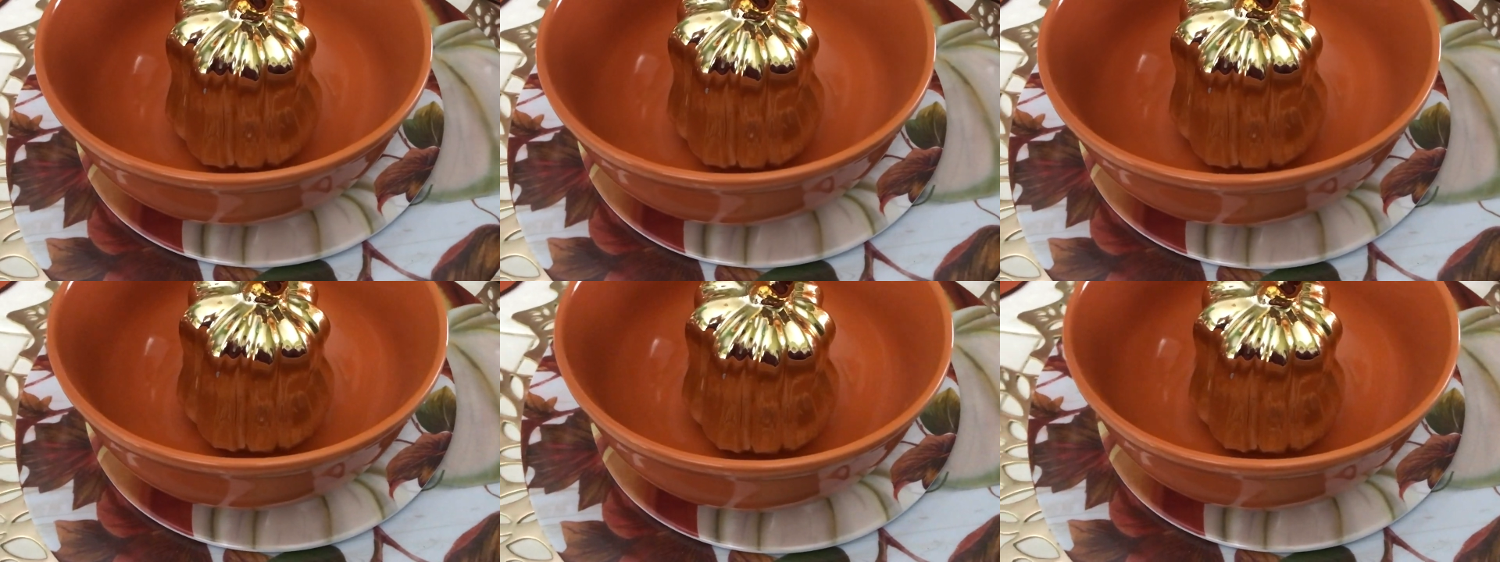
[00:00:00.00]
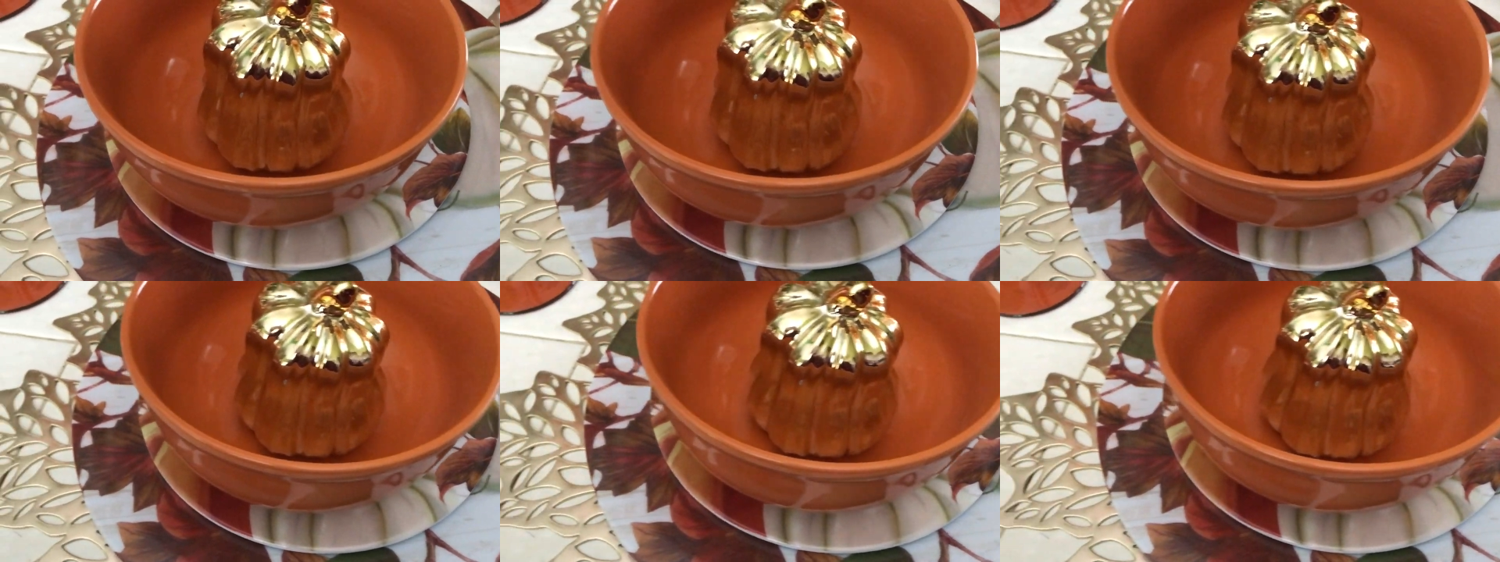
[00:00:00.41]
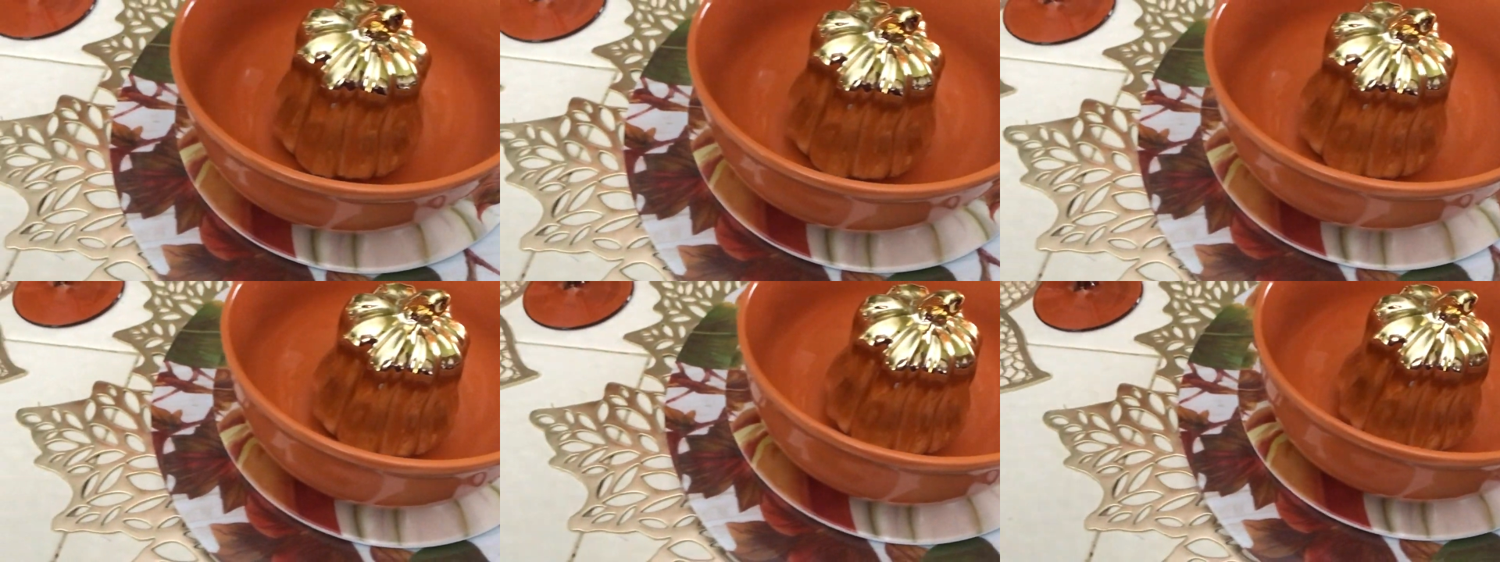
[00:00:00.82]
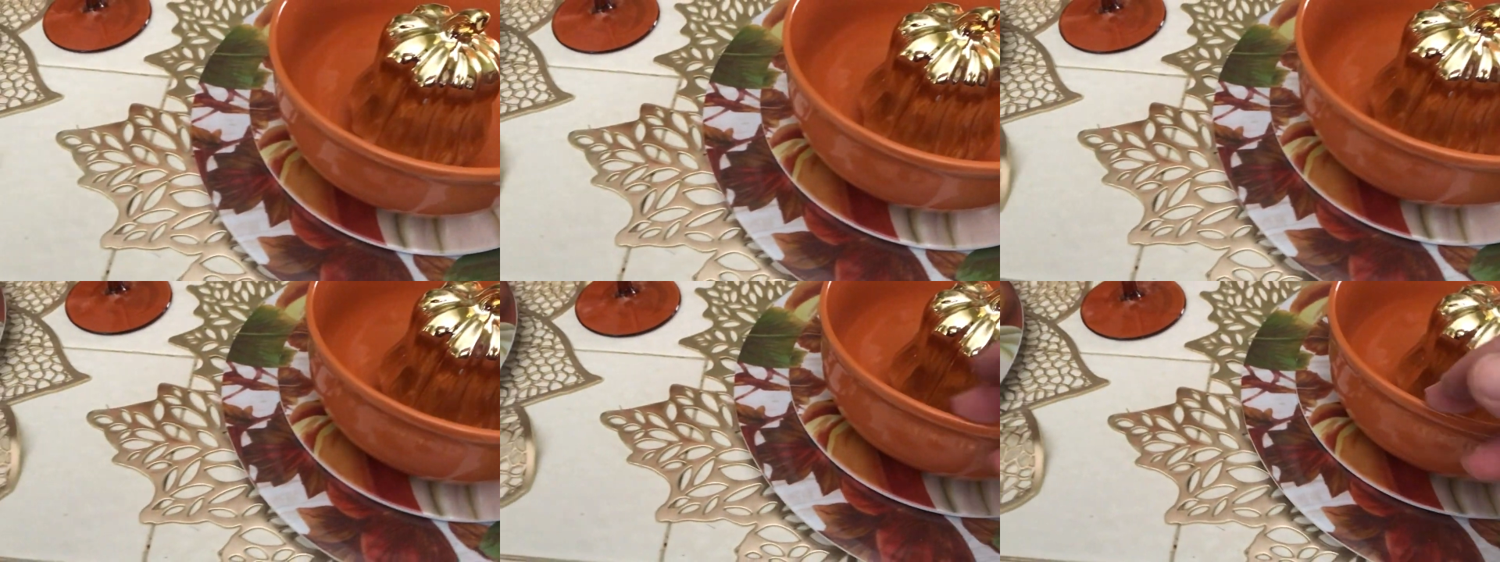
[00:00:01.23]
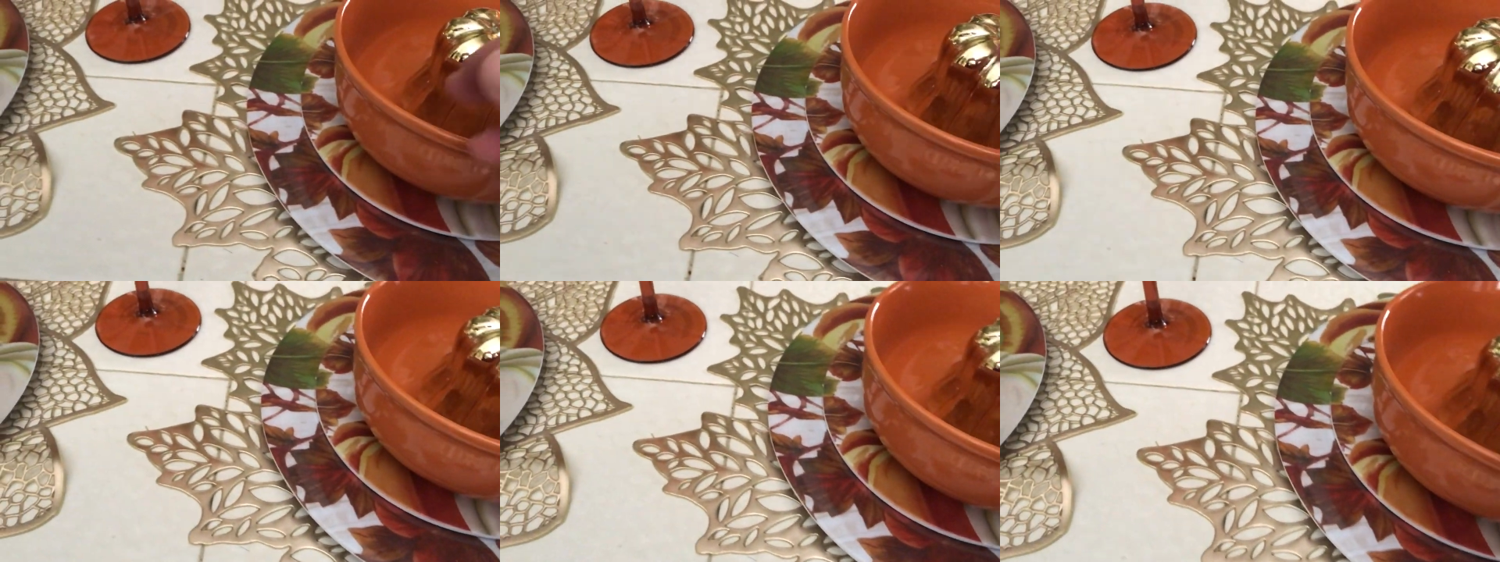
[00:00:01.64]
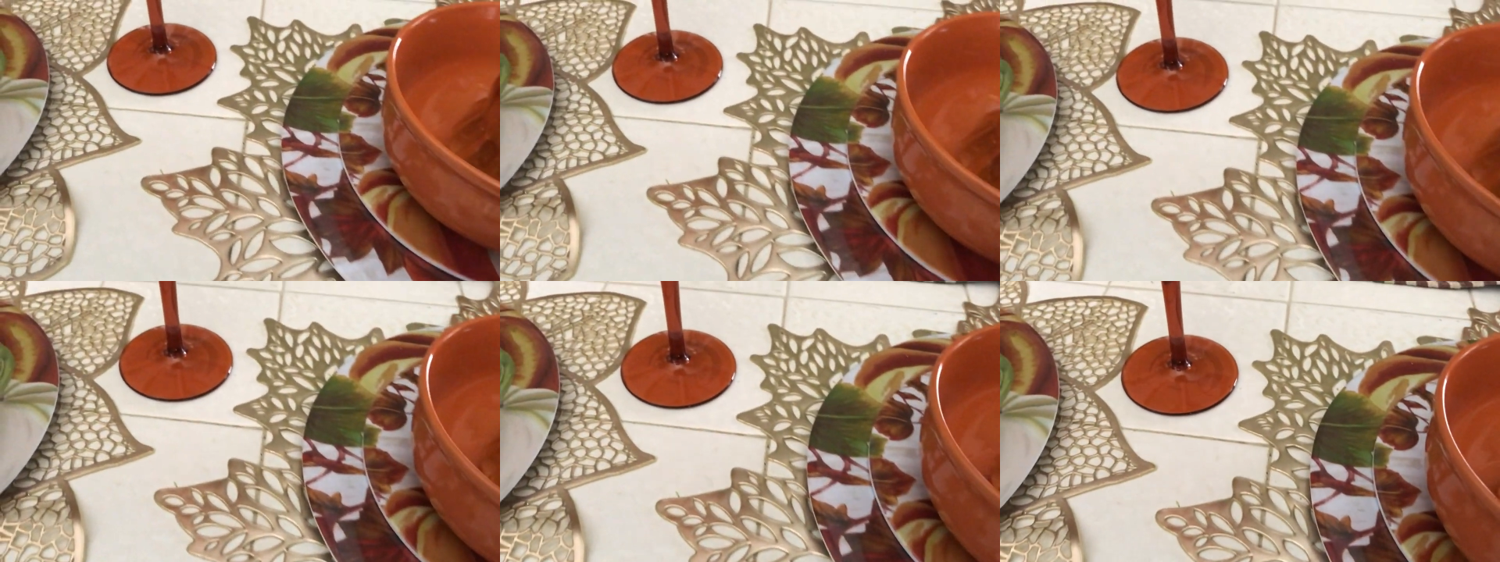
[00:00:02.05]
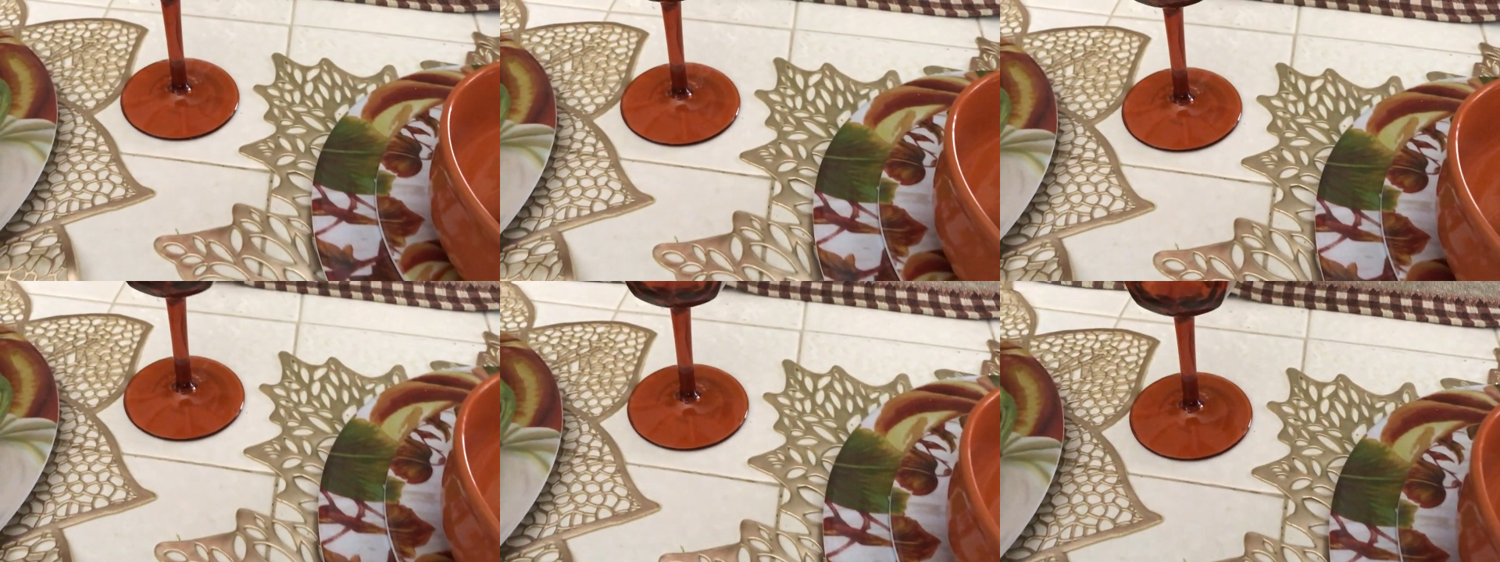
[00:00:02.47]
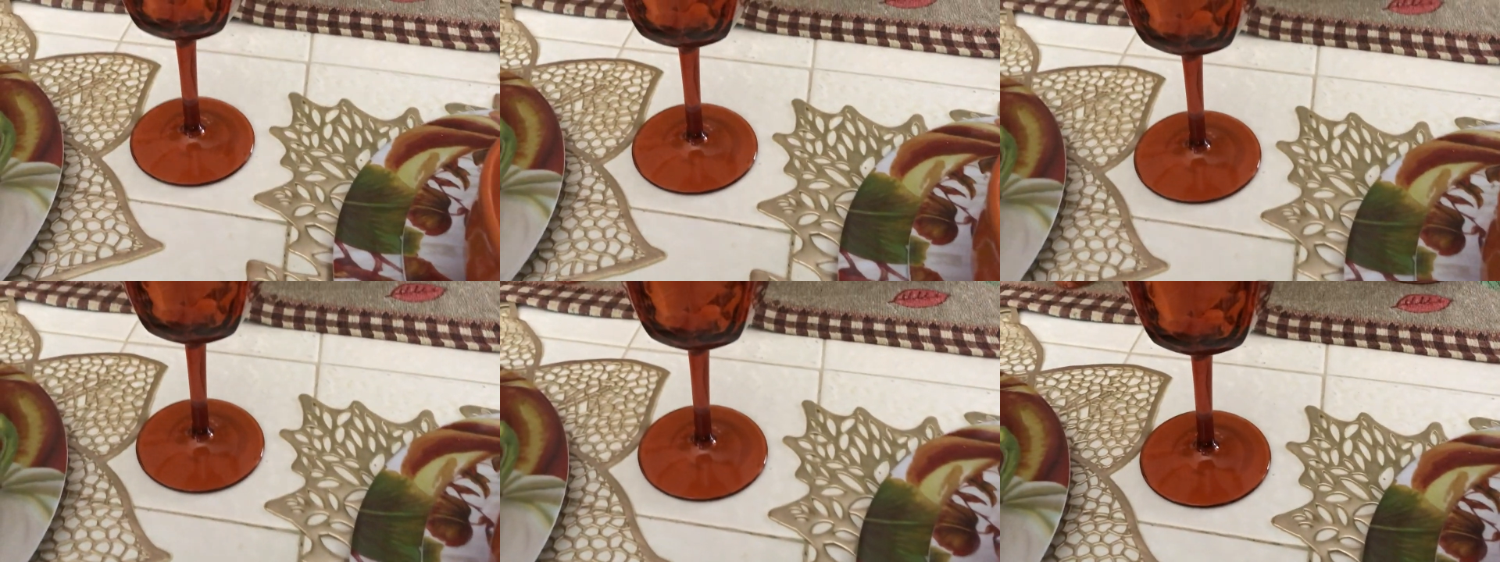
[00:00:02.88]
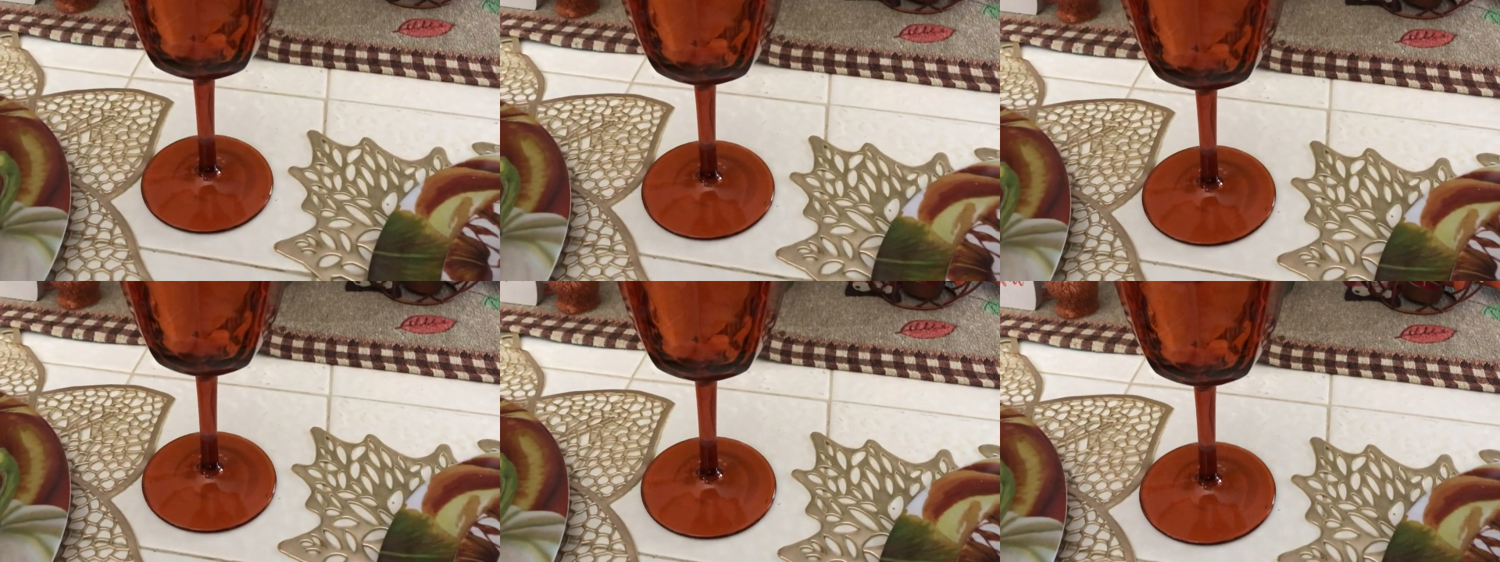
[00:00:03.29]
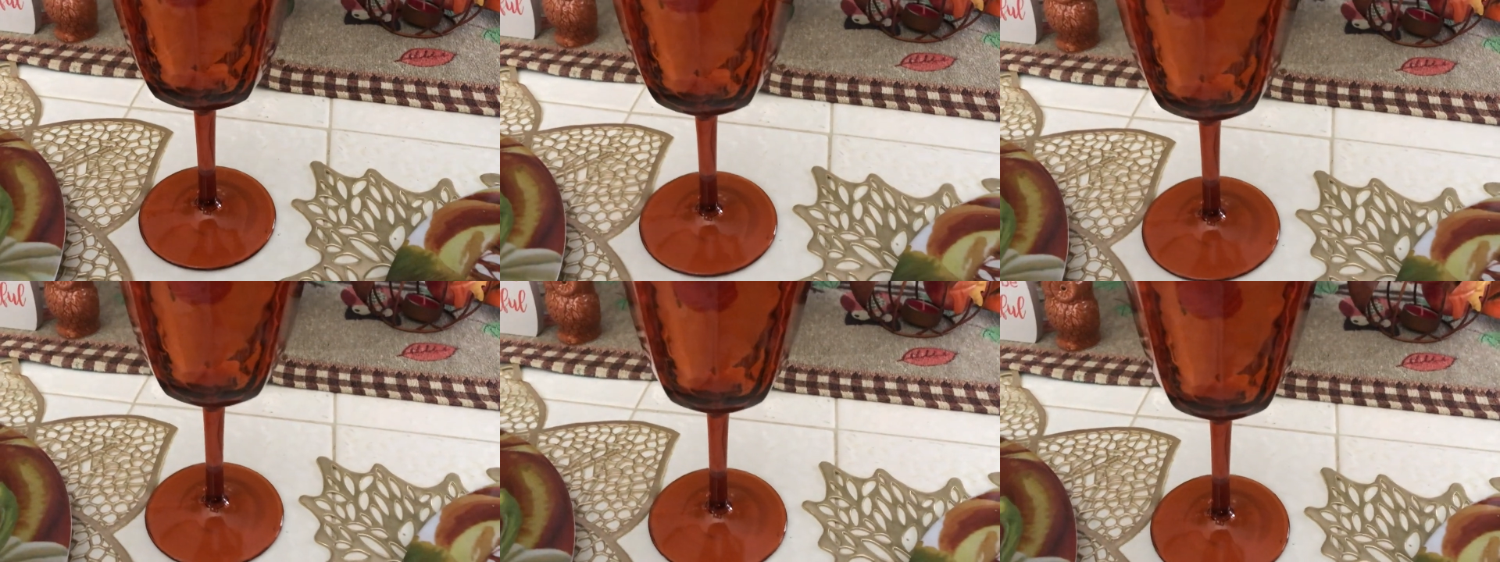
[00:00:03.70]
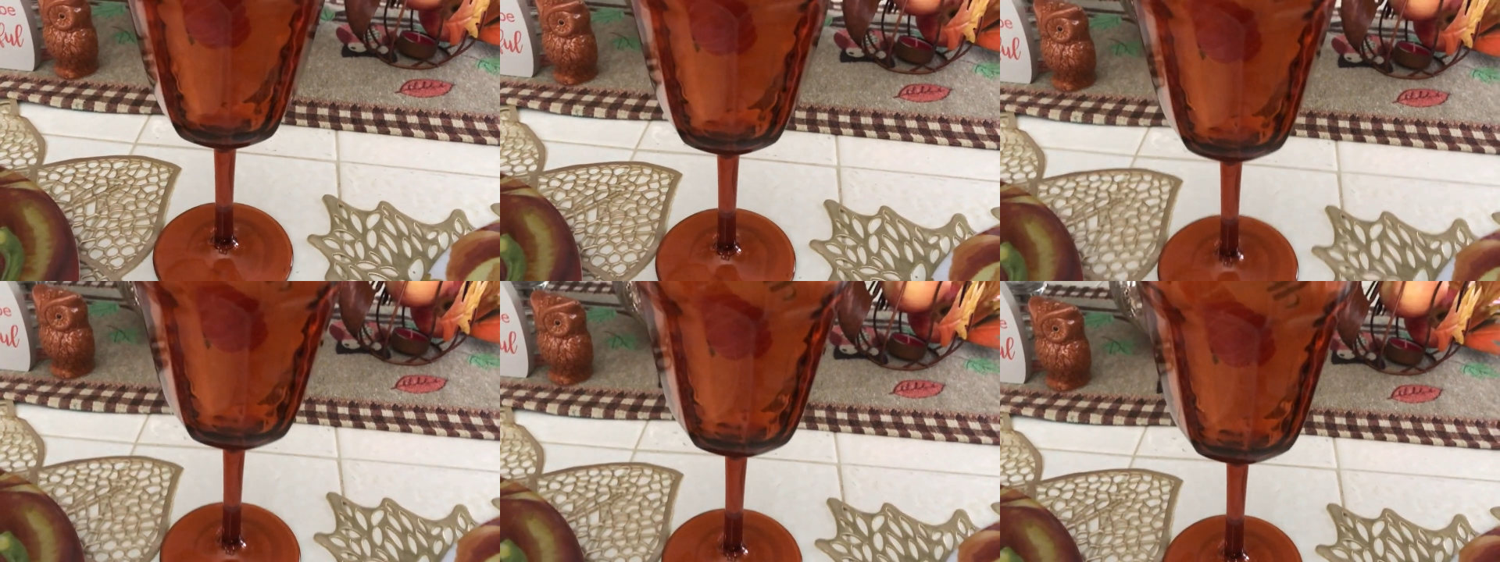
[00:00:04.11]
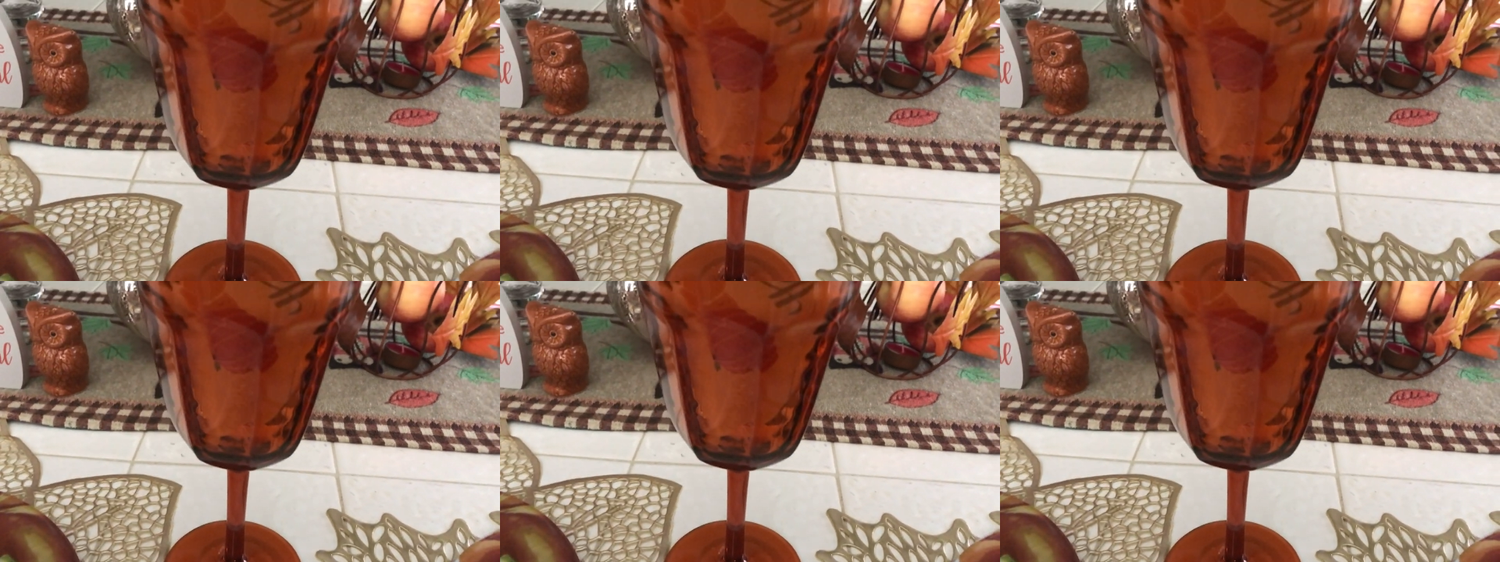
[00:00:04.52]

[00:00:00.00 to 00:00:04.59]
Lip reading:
(no speaker visible)